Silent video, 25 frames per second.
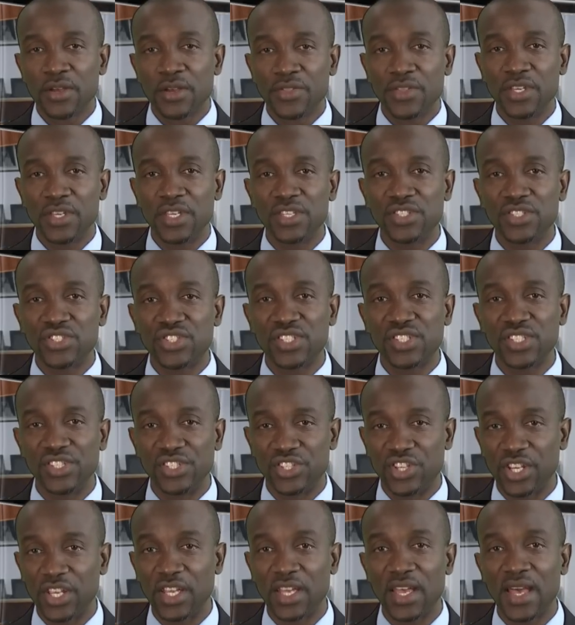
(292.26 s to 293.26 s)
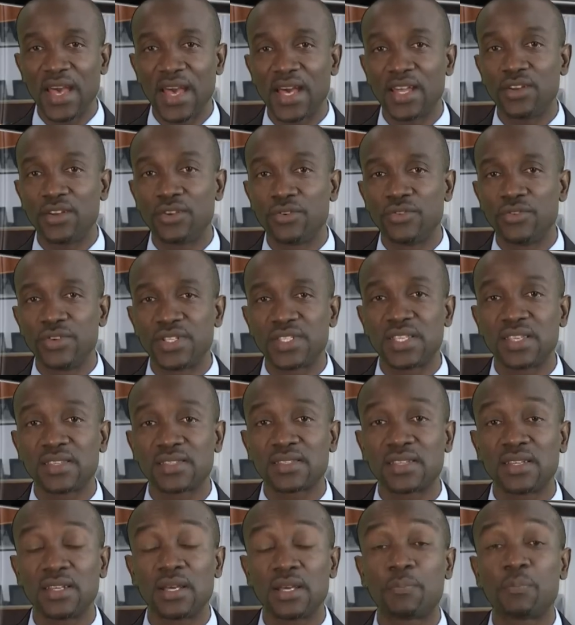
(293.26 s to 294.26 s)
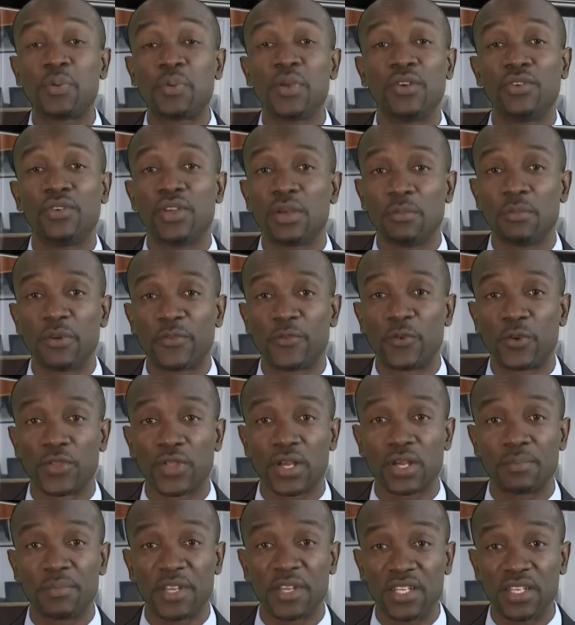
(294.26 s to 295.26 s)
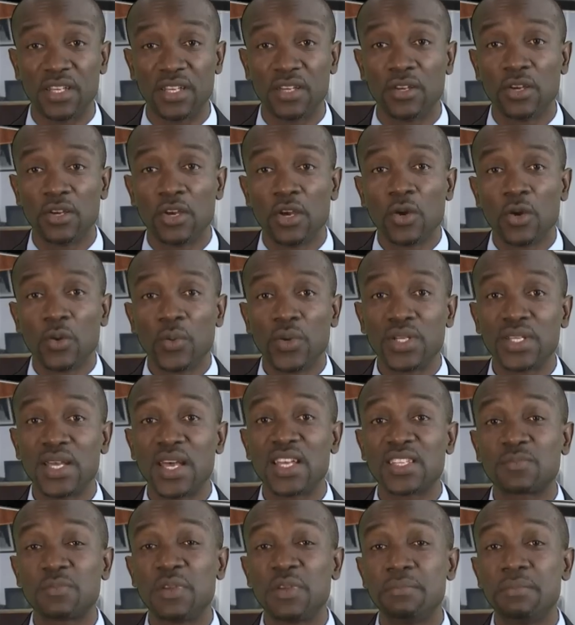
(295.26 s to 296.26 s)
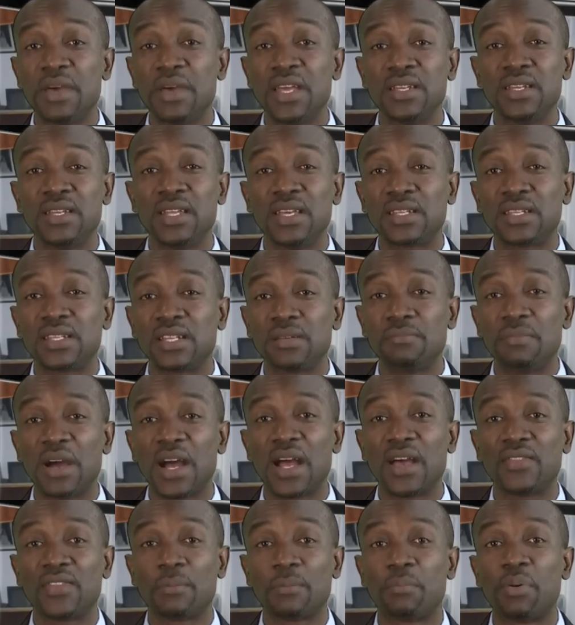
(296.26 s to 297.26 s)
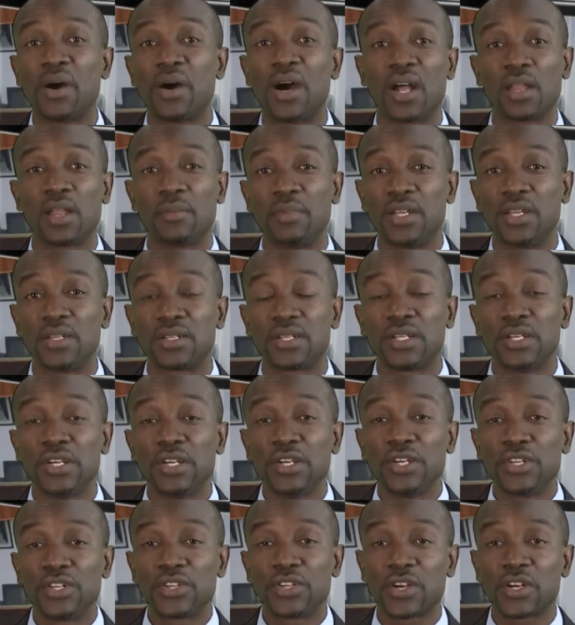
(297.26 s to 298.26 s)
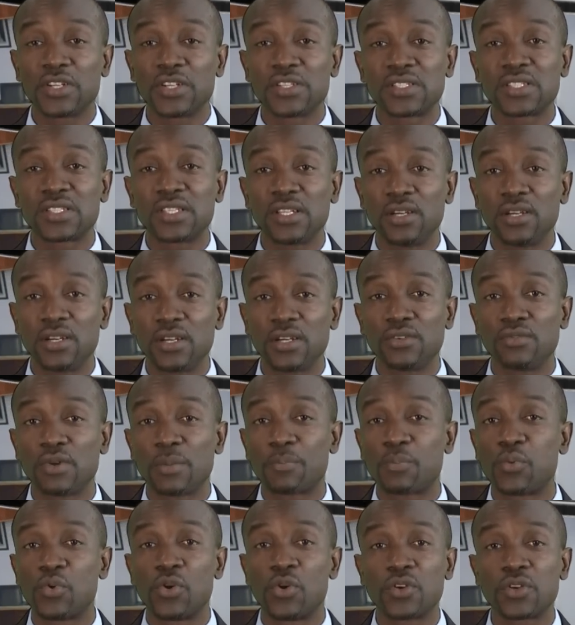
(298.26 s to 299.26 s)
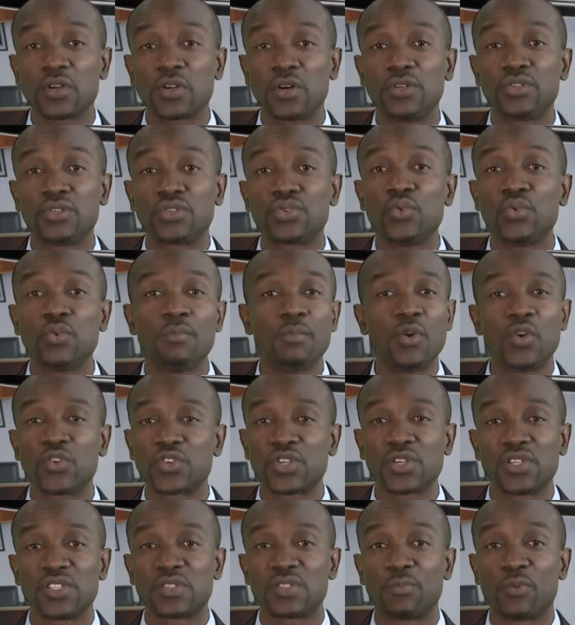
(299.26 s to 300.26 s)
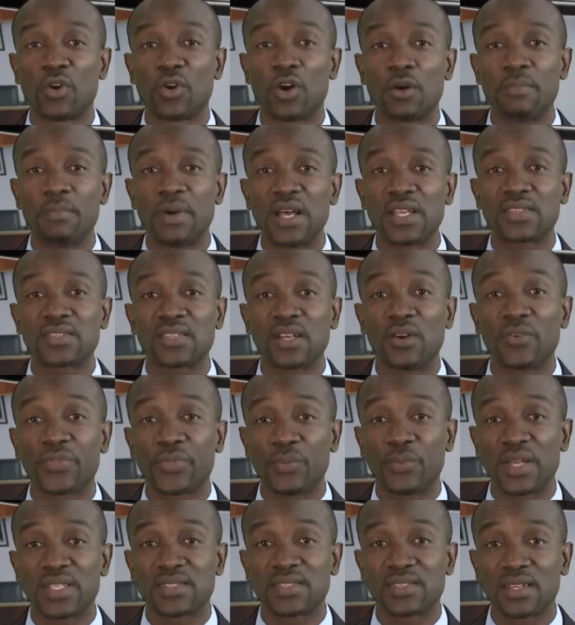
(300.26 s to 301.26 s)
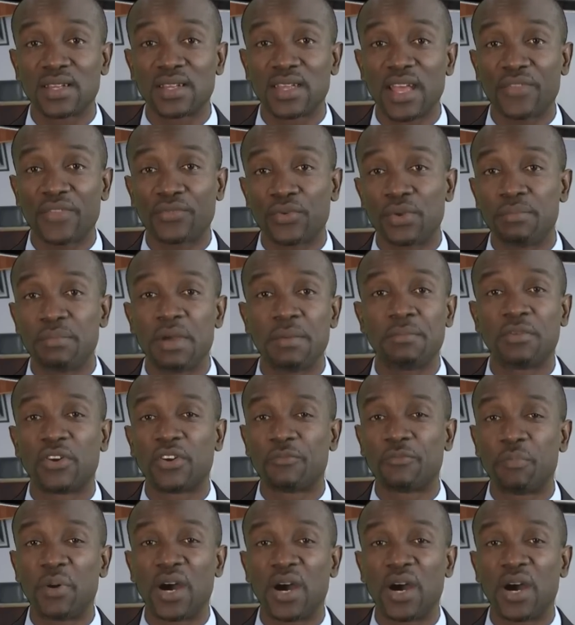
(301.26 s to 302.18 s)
The ECJ had resisted appearing before the committee, which has been mandated by the Parliament to consider and report on two motions brought by Southwestern Catherine Member of